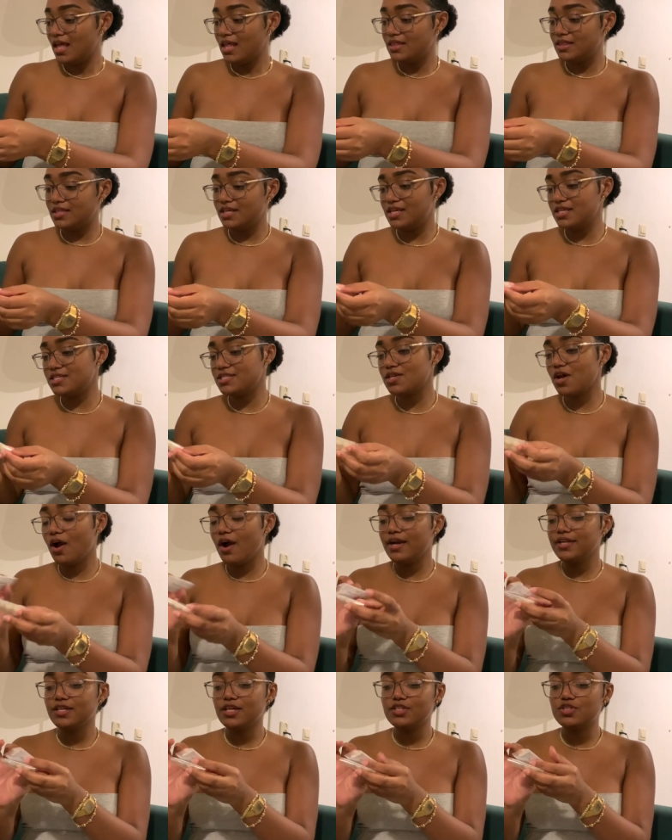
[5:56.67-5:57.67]
these
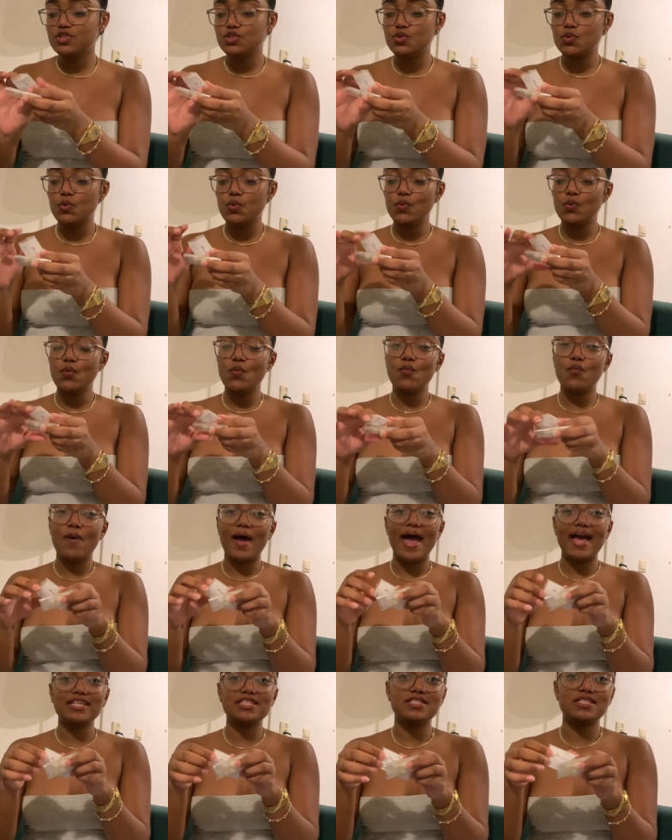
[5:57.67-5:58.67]
are the two
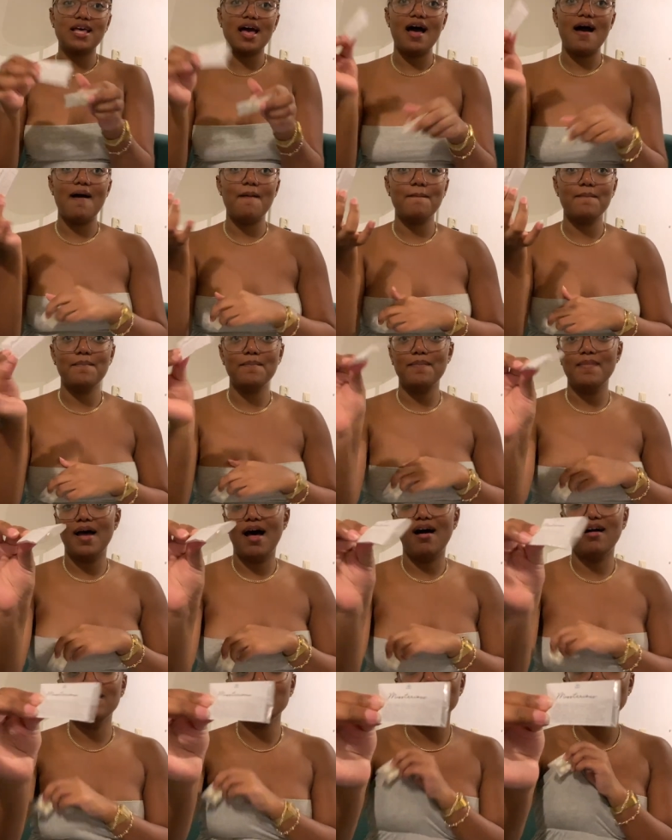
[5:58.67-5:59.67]
wax um,
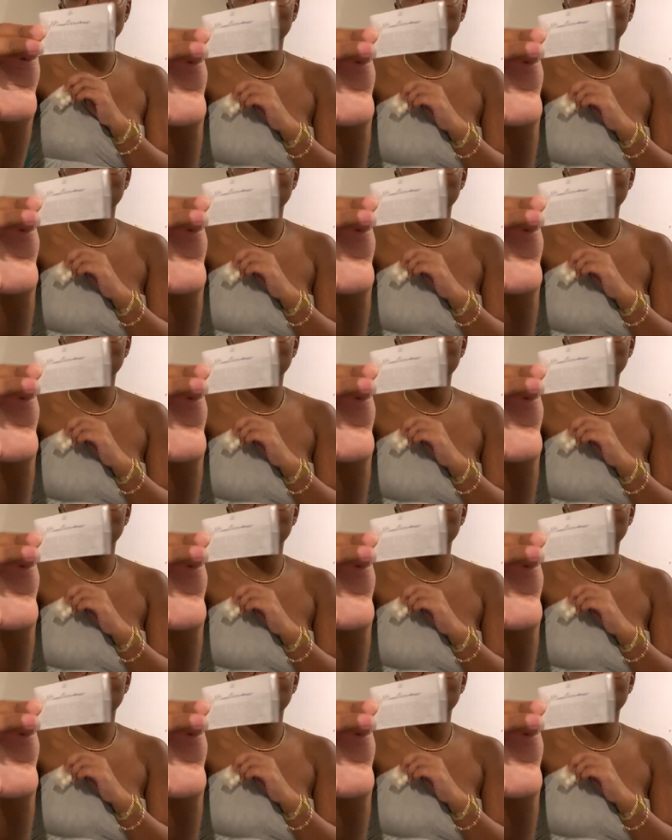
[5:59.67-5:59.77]
melts